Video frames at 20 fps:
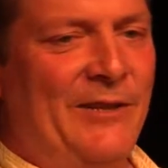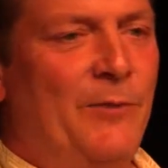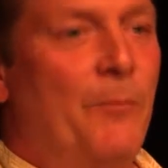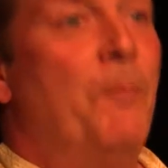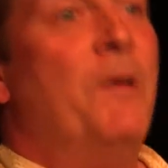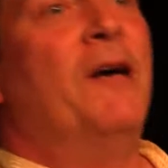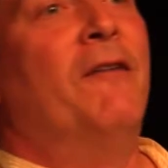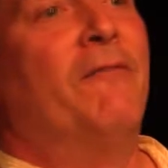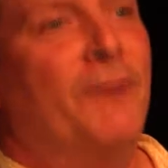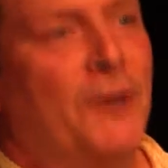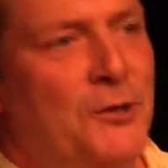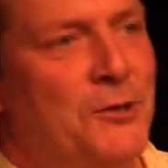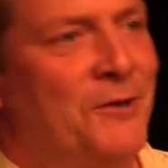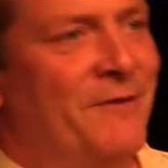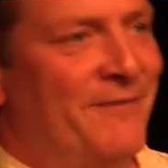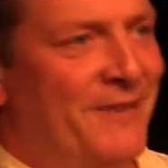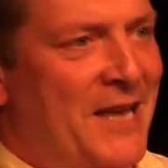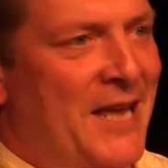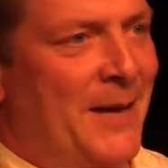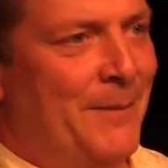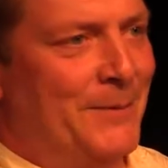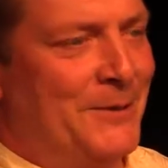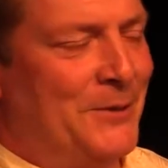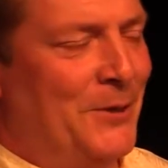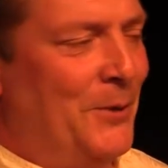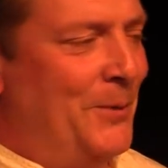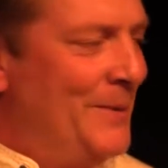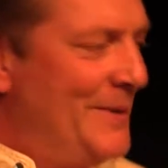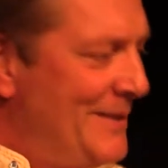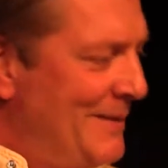Male version of a camel
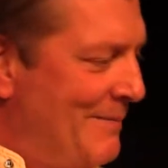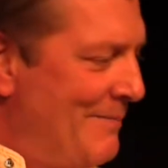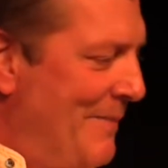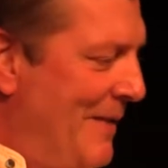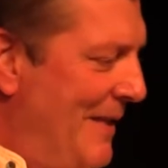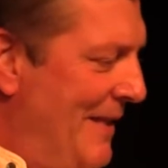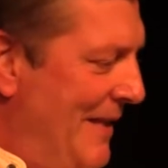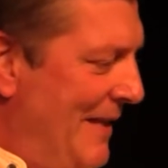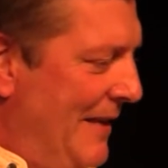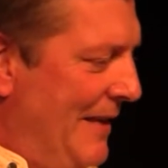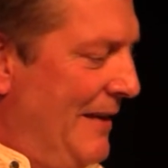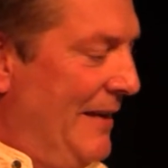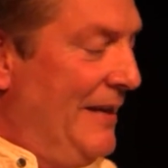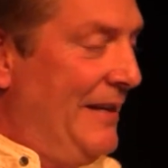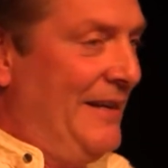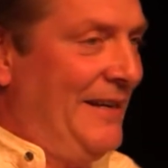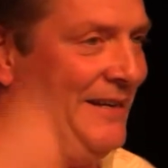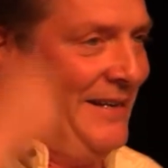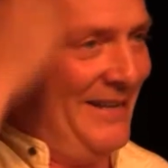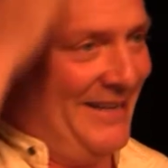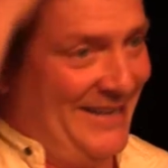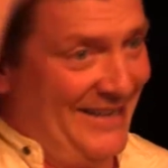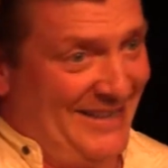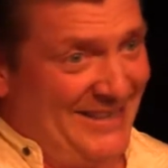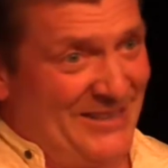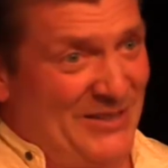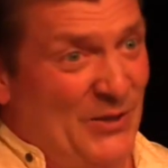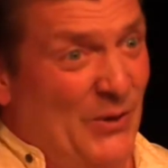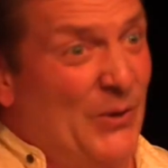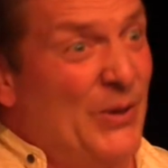toe.
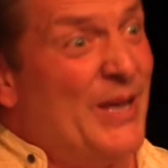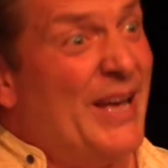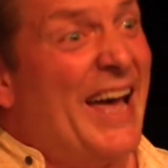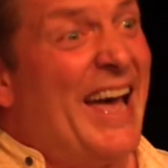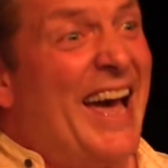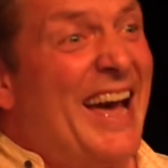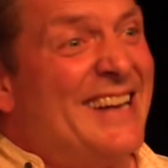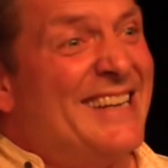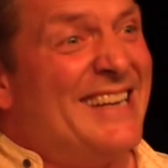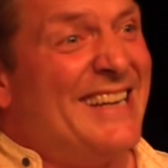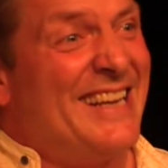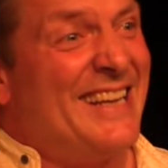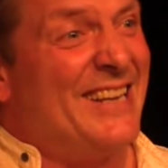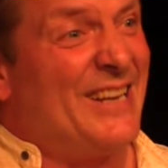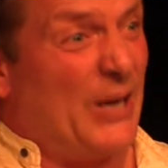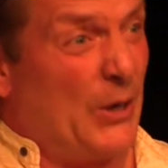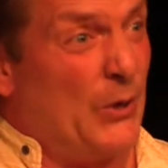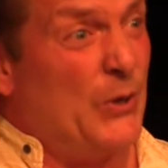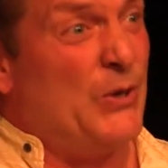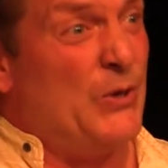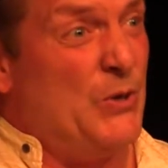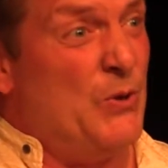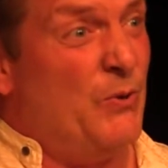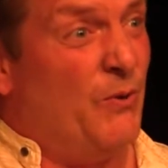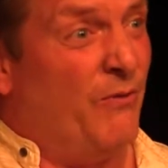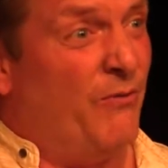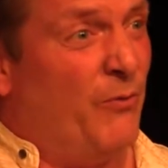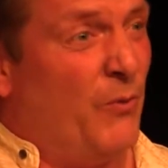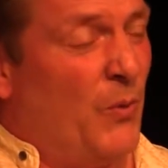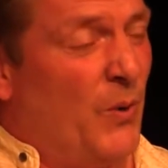So you had to get a good
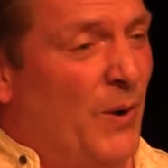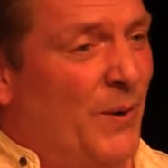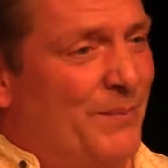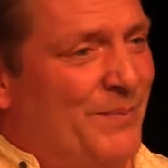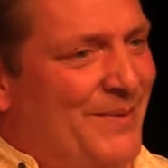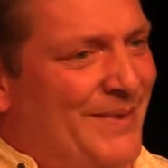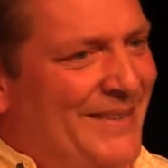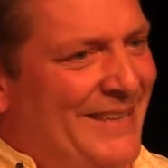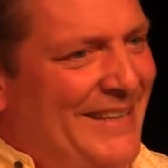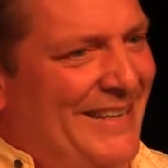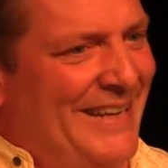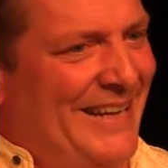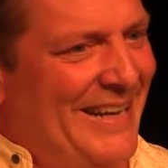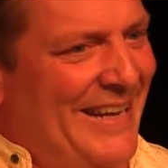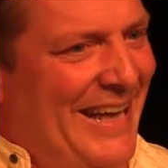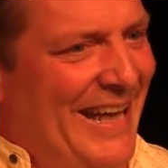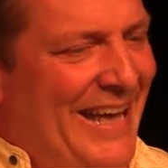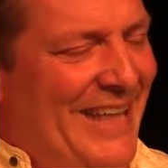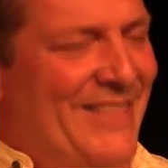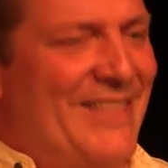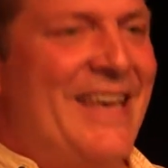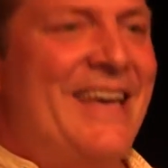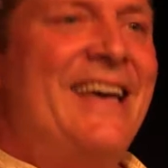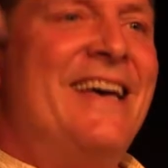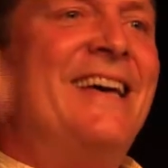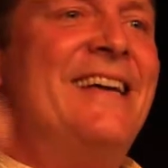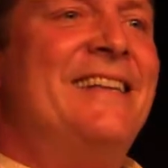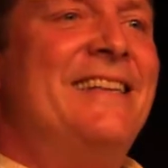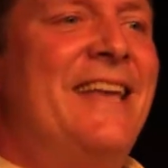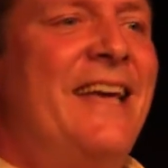uniform, and
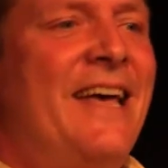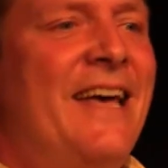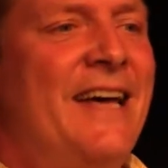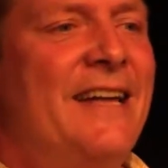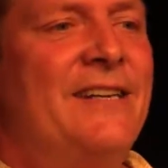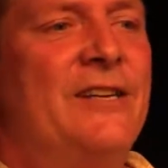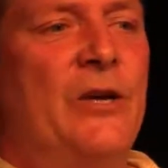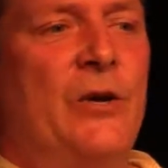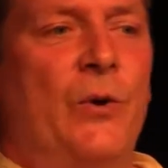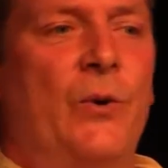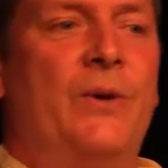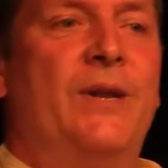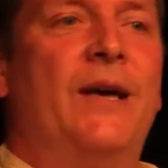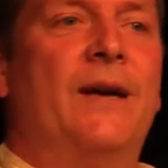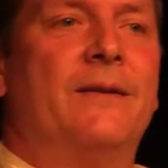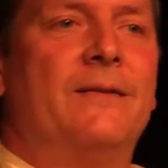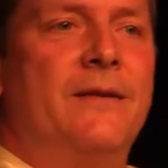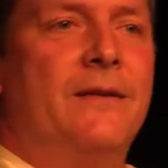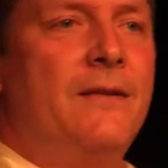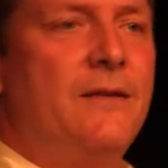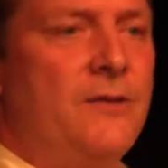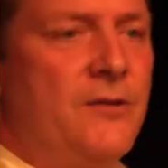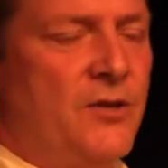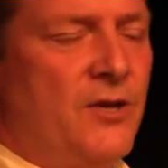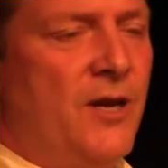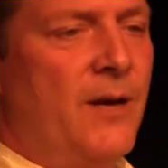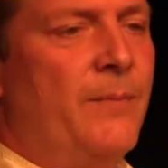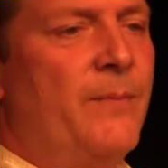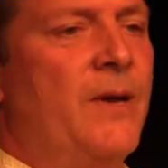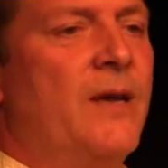then you had to go down to the
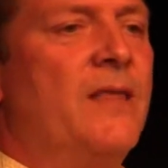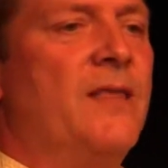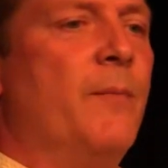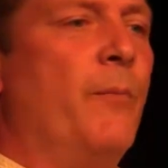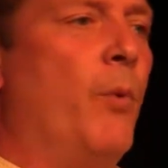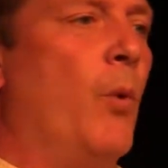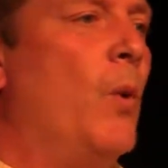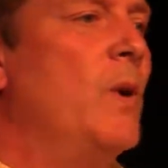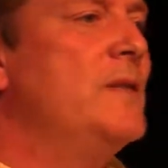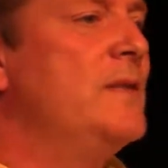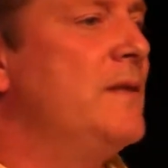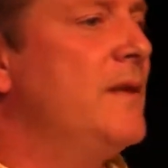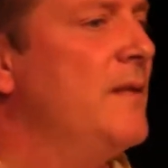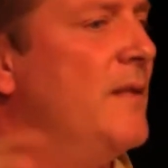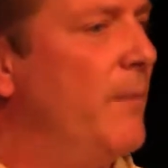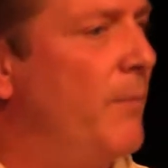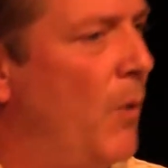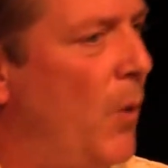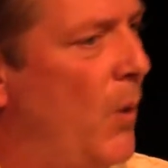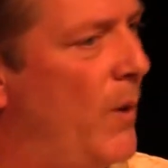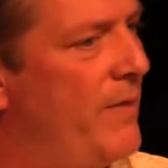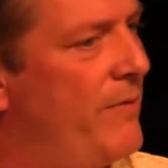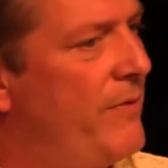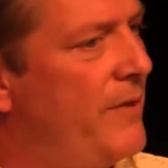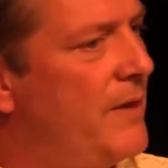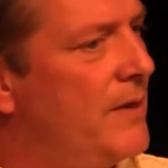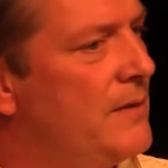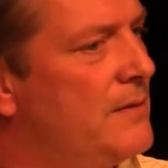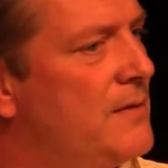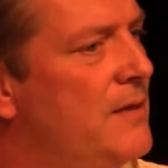gym, and the boys did the boy
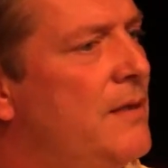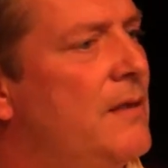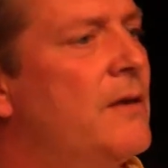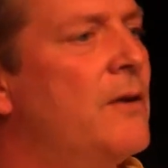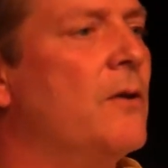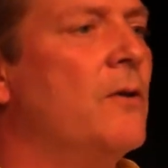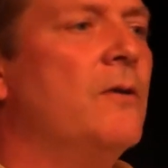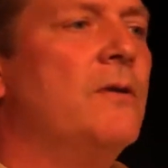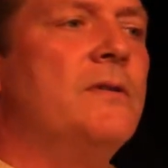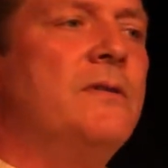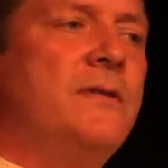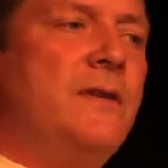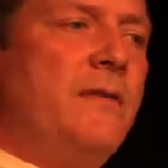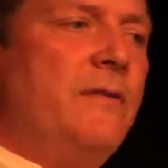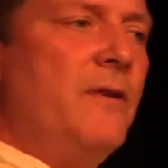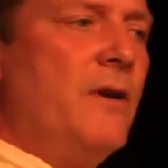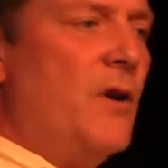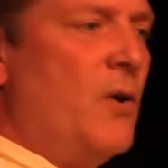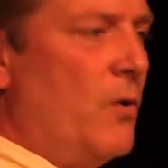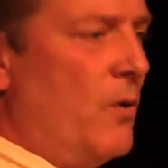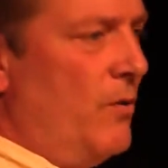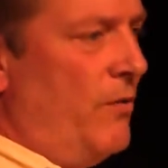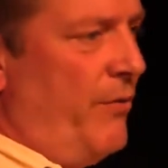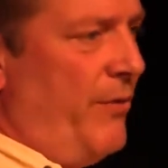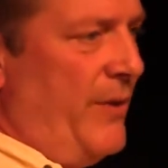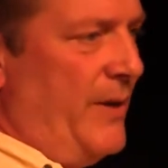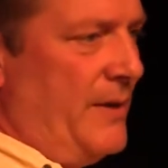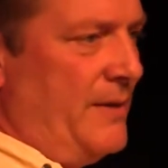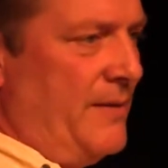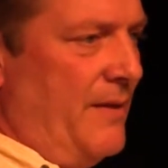things, and the girls did the girl
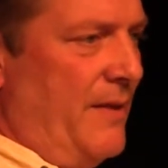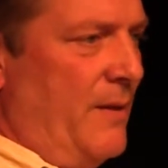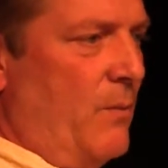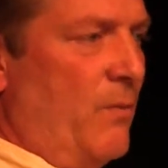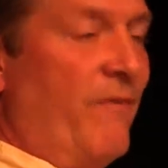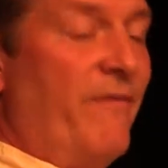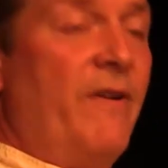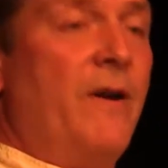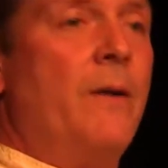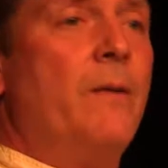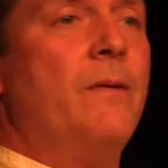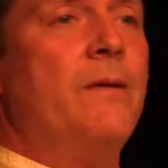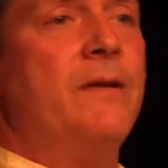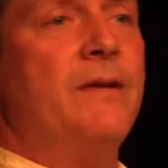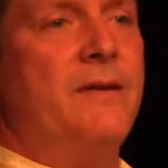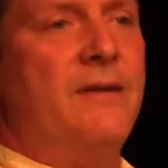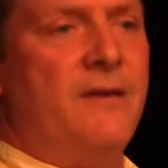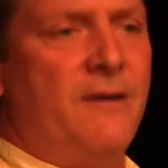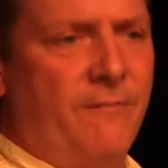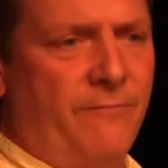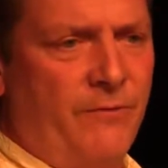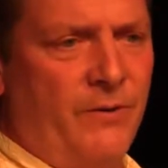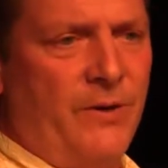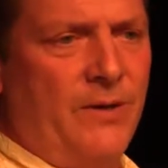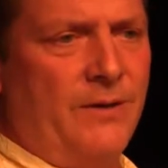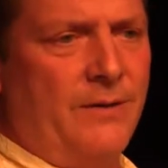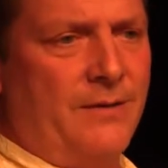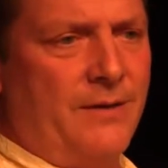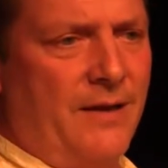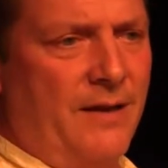things, and they were very
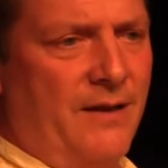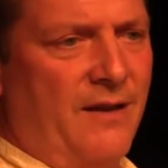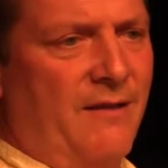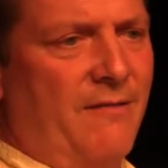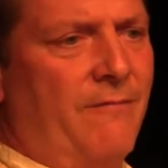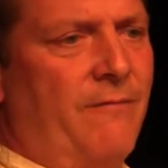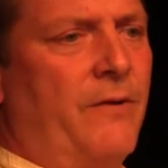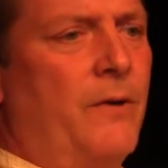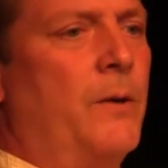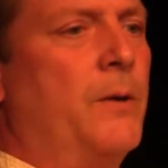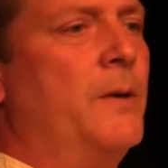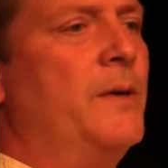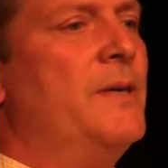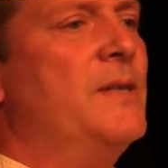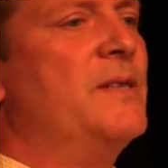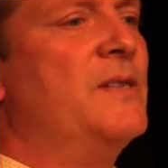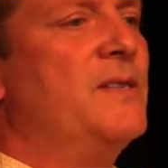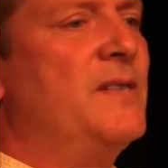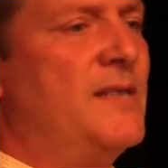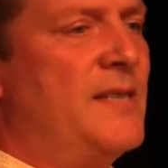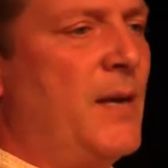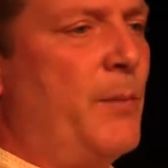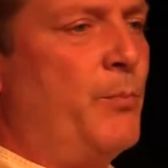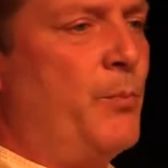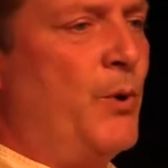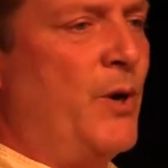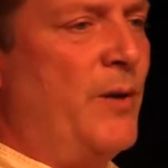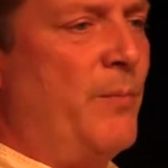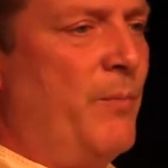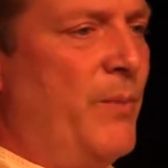different and very
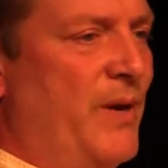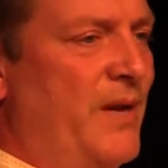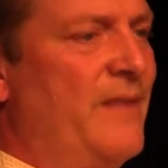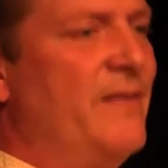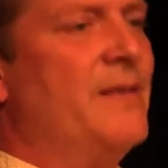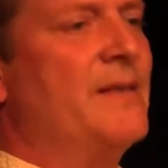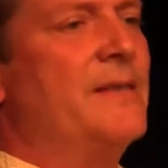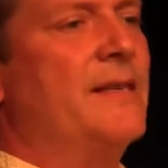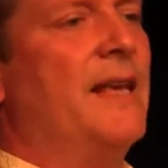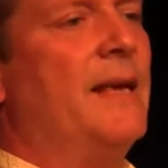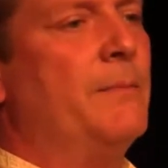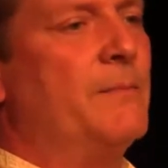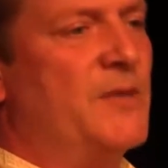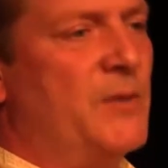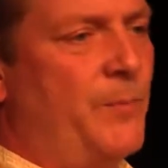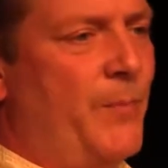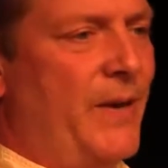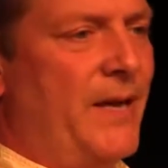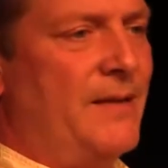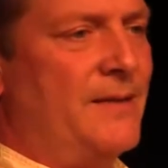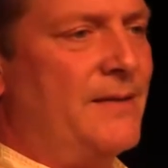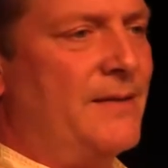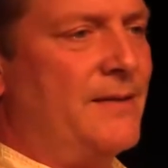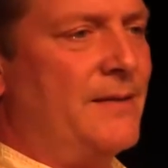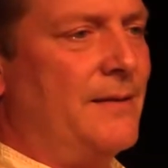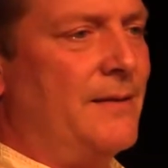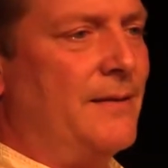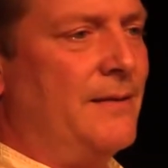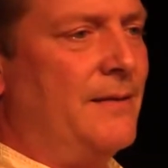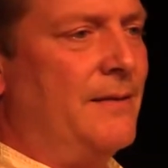separate, but in the same
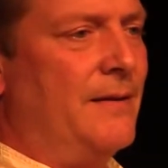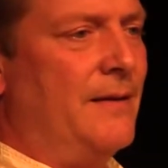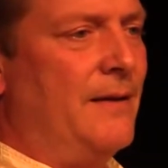space.